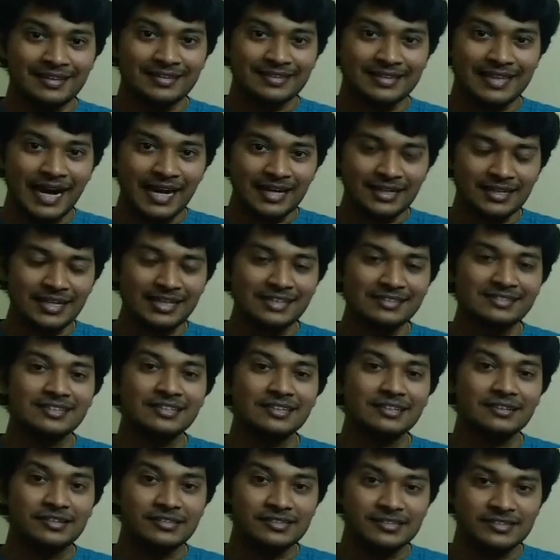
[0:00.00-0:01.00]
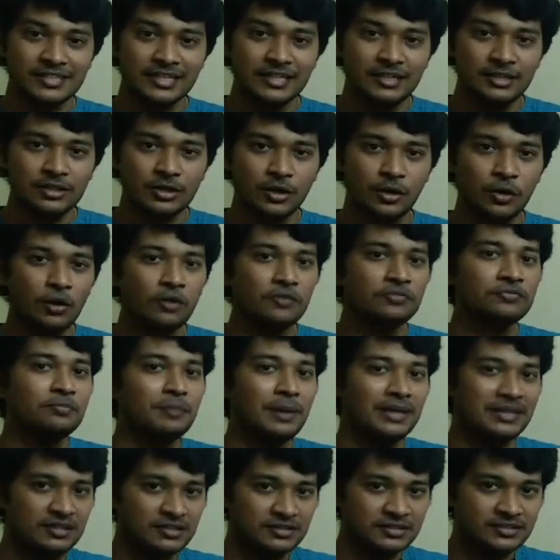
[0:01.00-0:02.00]
that is the result of
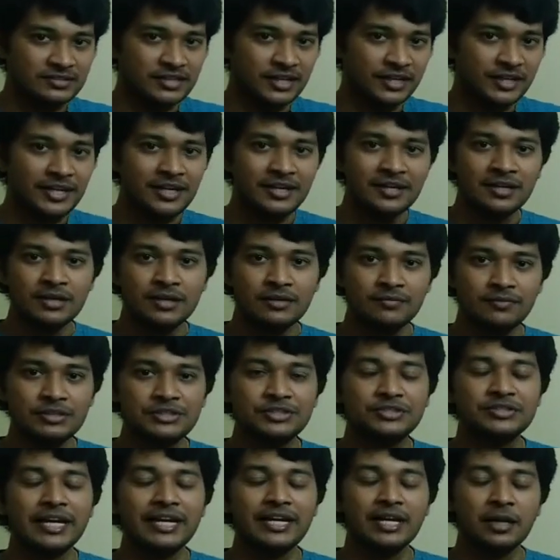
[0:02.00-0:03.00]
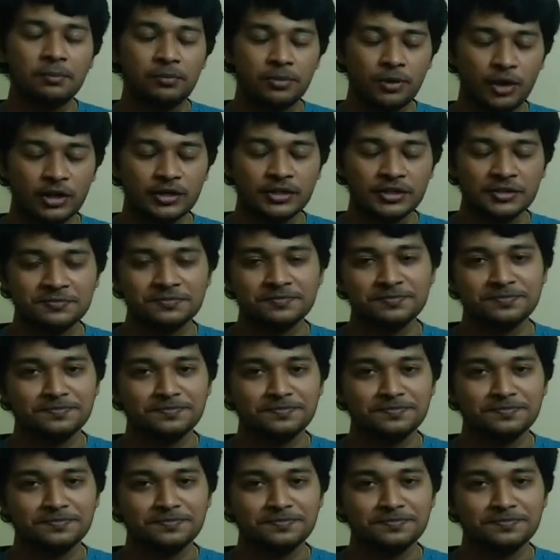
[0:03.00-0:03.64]
method study which Taylor brought in.